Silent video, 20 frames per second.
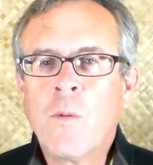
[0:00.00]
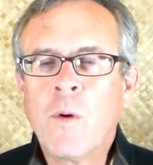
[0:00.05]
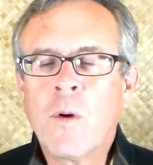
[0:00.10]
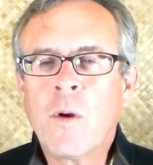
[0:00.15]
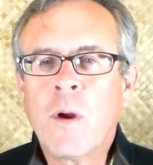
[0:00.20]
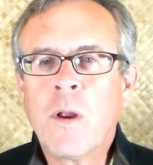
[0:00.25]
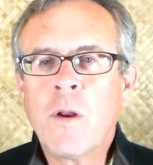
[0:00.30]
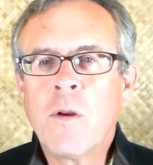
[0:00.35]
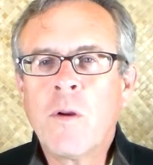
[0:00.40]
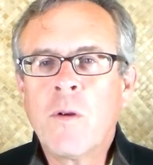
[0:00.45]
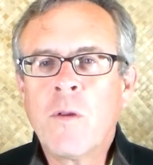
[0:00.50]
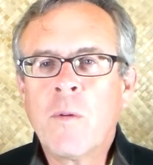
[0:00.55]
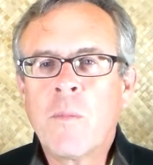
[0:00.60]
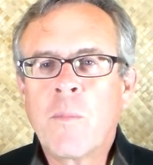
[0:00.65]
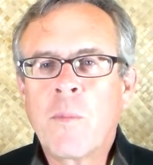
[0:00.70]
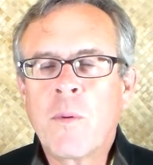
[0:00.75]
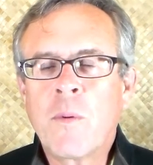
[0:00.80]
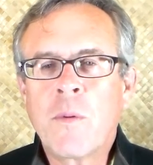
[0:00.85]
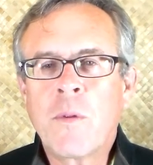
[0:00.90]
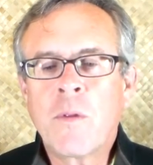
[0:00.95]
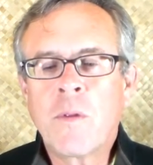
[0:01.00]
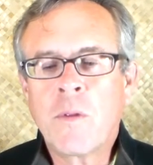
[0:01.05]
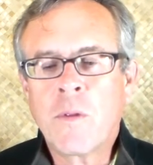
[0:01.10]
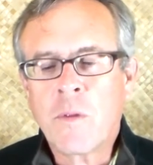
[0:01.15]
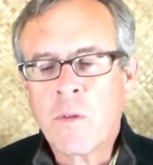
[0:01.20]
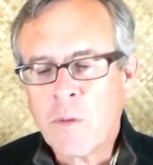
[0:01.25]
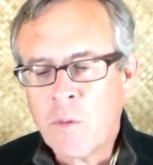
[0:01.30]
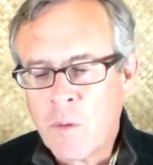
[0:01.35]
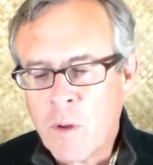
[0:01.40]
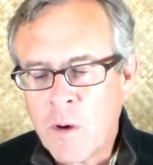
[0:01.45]
we're under
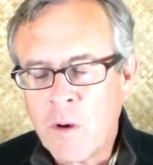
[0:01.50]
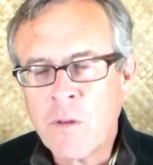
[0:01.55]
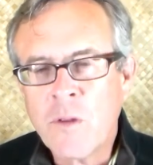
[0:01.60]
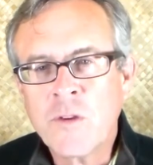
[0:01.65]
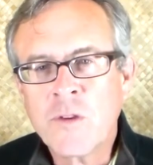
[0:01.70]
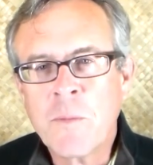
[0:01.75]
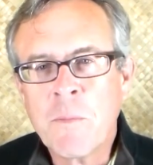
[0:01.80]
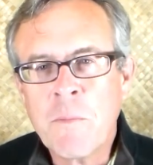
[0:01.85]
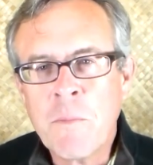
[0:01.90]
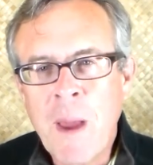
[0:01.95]
the under this